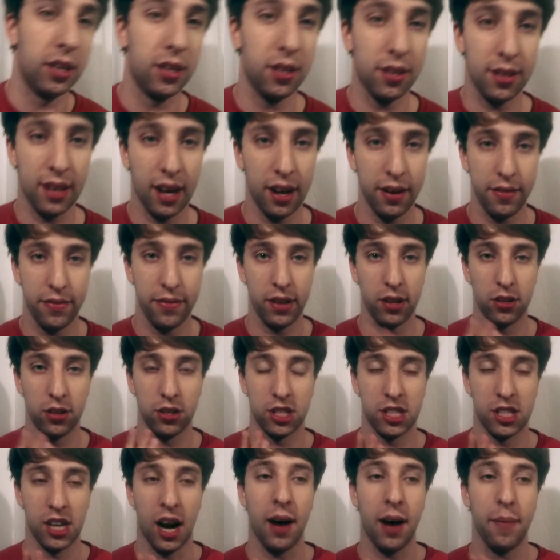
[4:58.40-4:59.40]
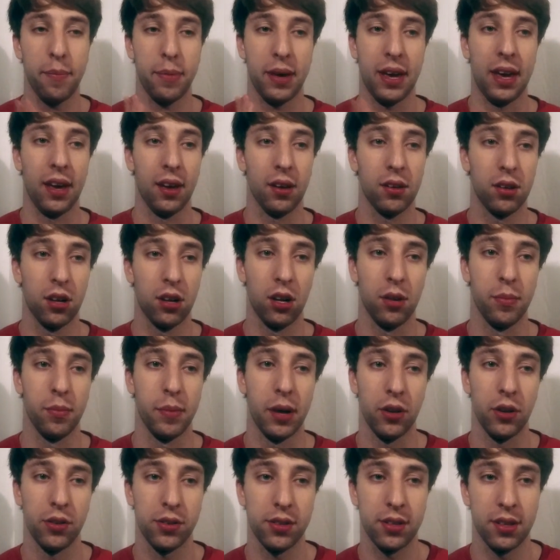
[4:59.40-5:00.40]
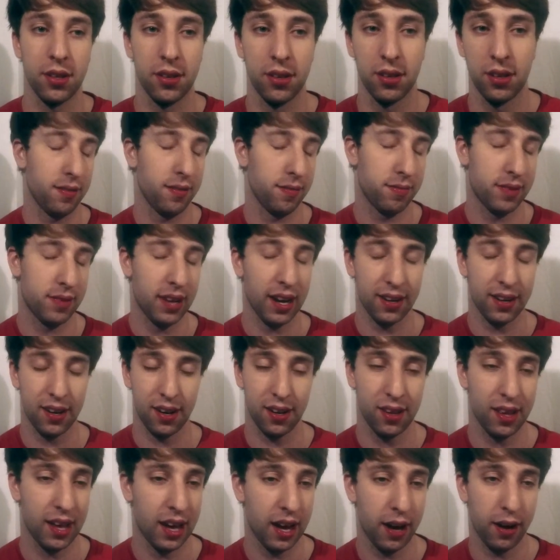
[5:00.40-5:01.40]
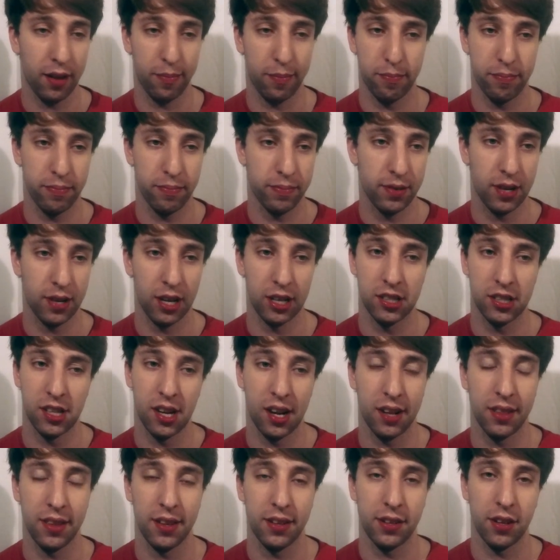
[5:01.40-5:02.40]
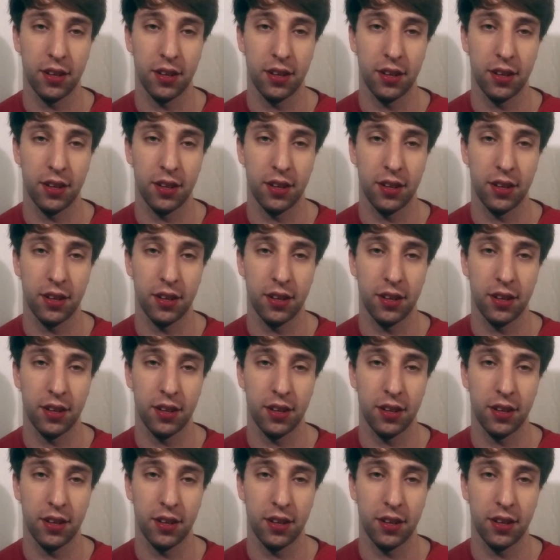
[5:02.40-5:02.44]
kind of feels choppy, almost. Technically, I touched on this